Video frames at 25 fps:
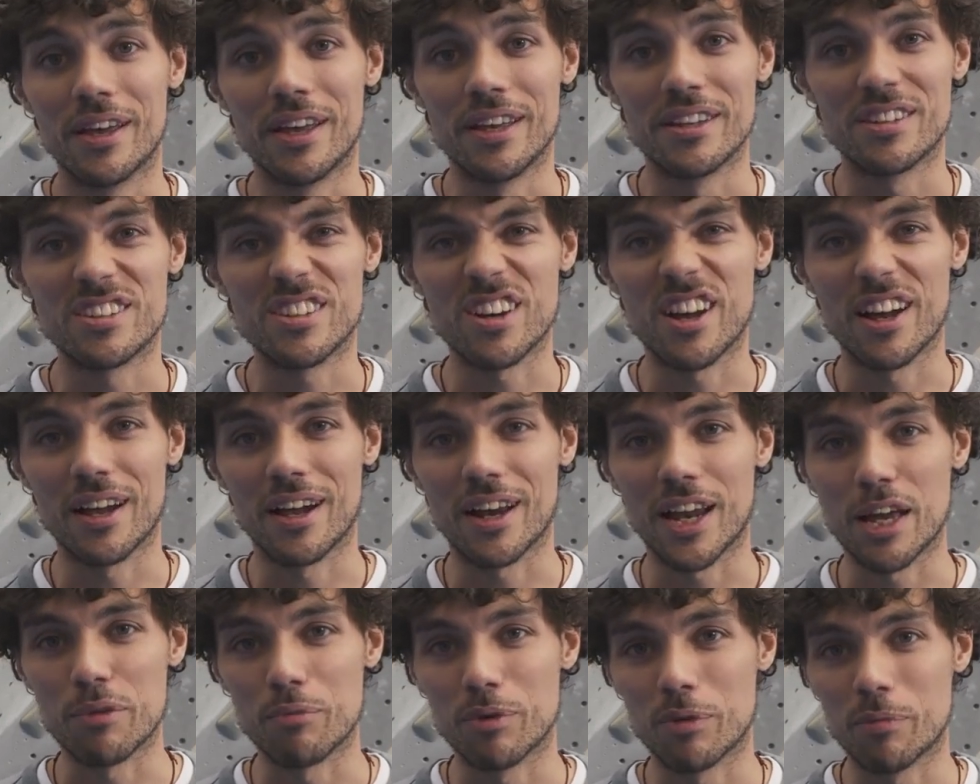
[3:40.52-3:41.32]
is try
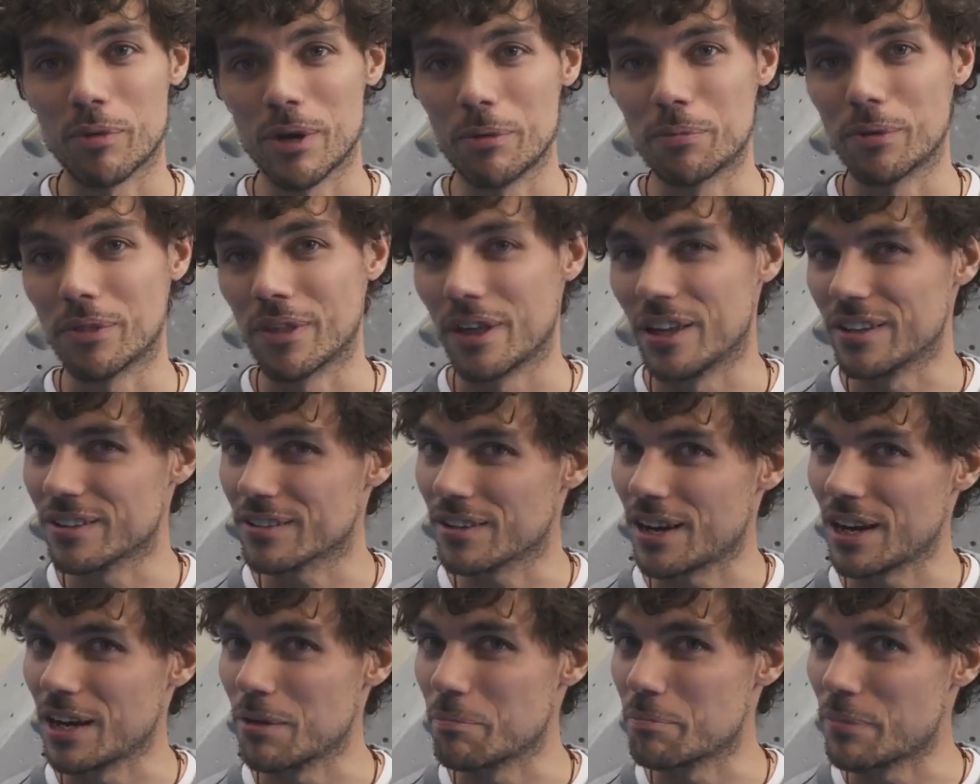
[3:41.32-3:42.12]
and climb with people that are
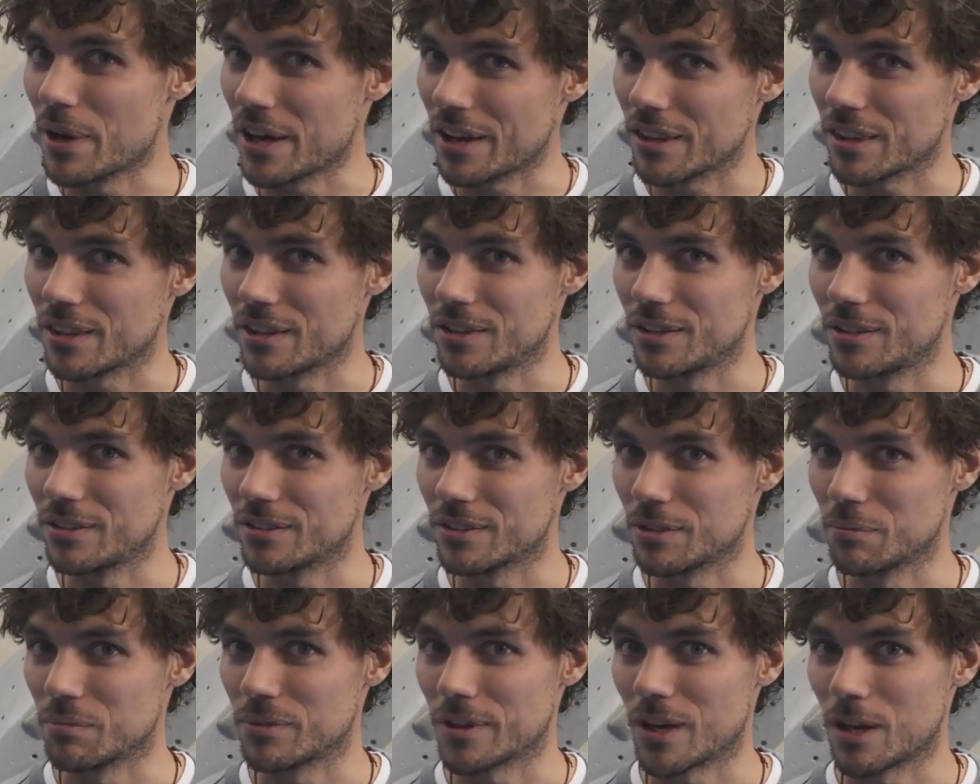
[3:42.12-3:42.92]
slightly better than you
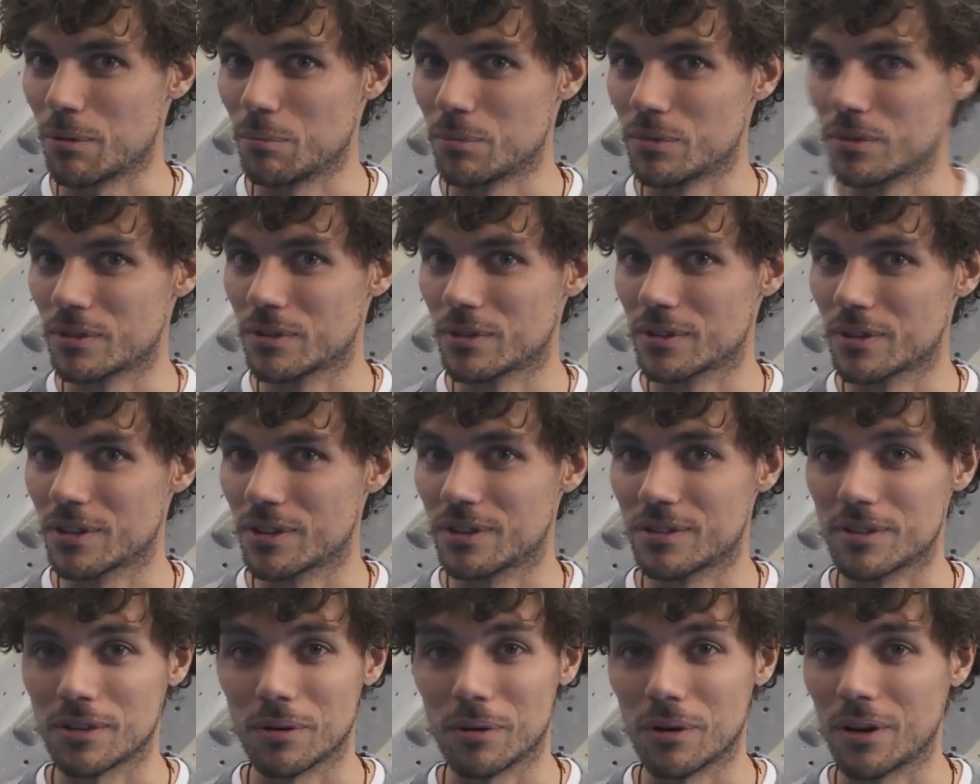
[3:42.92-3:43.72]
sometimes,
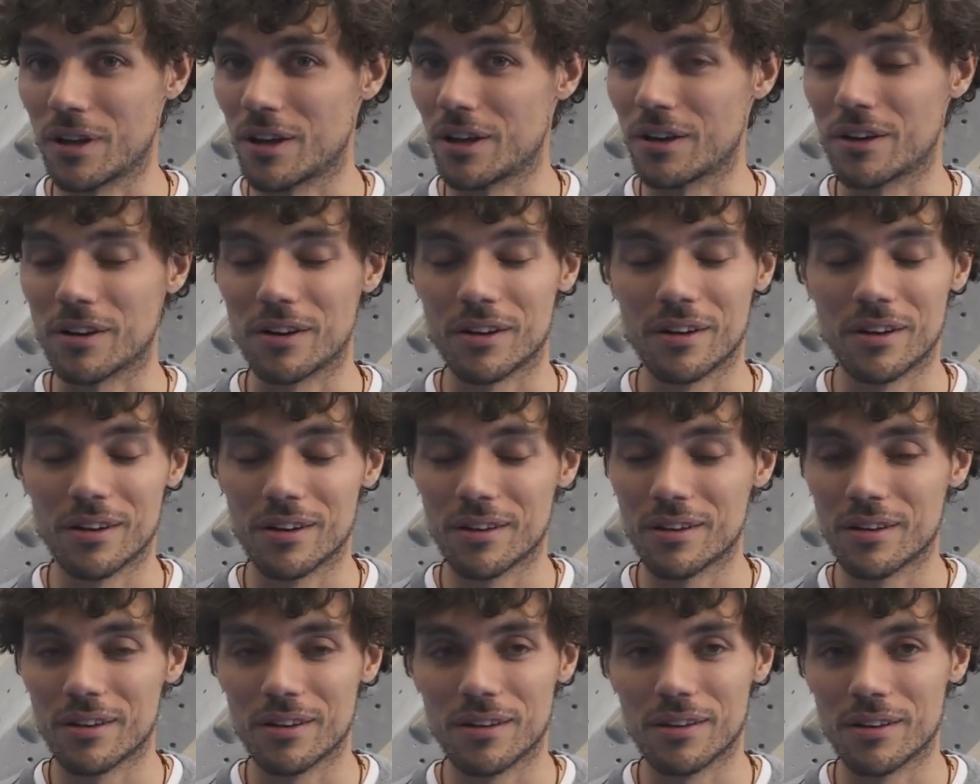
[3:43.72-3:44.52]
because you'll learn
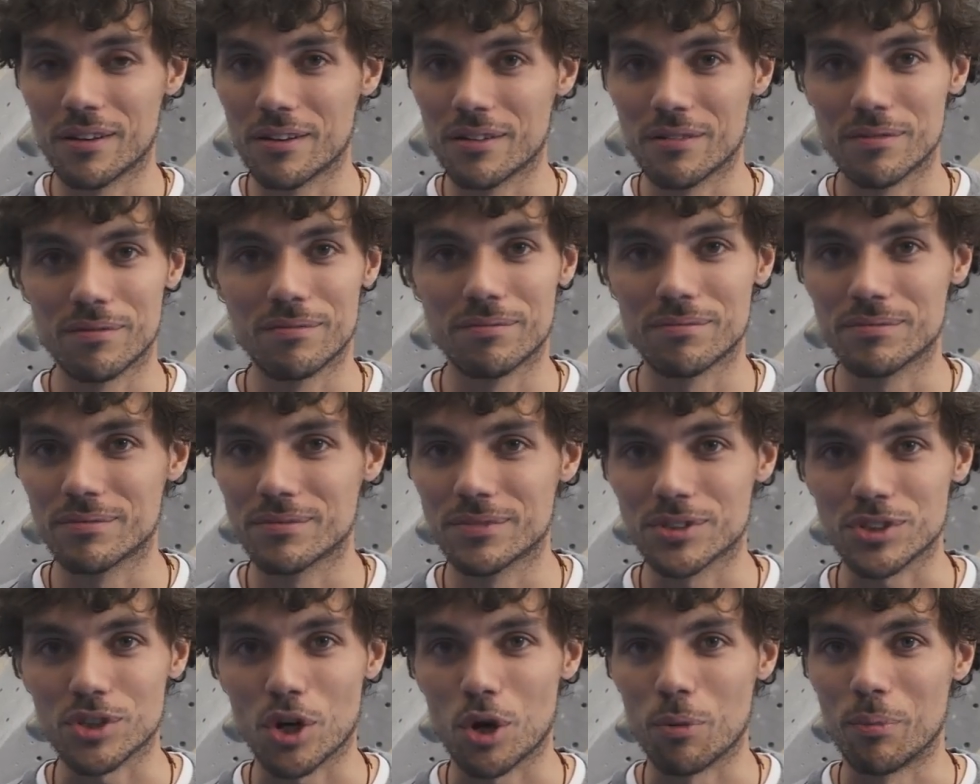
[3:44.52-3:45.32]

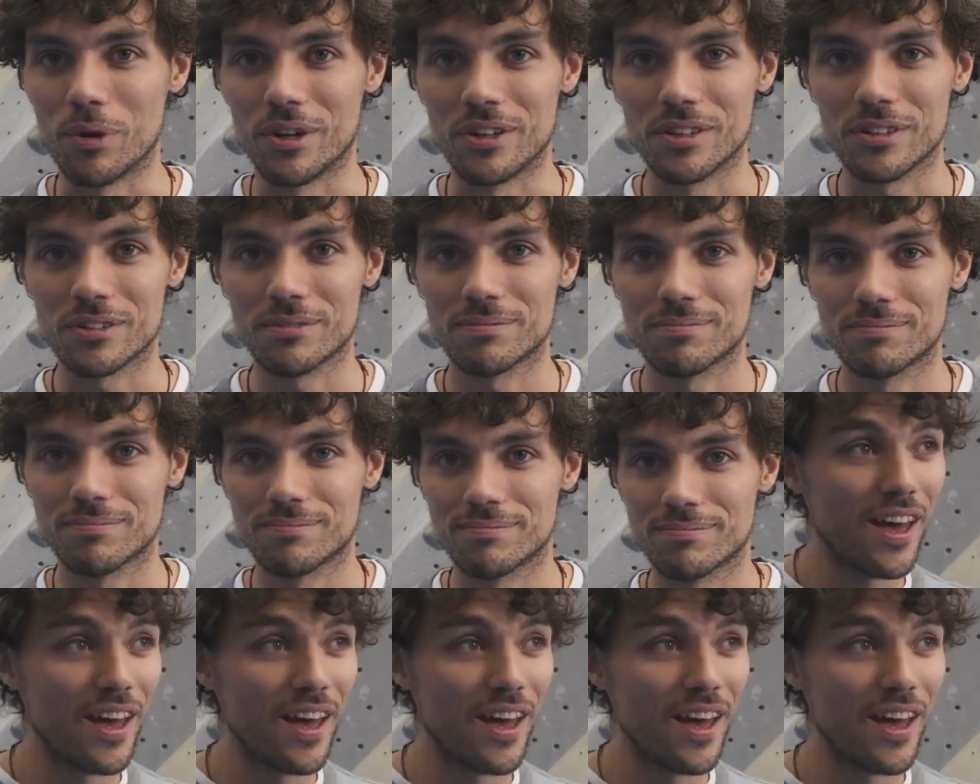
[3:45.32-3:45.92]
so much.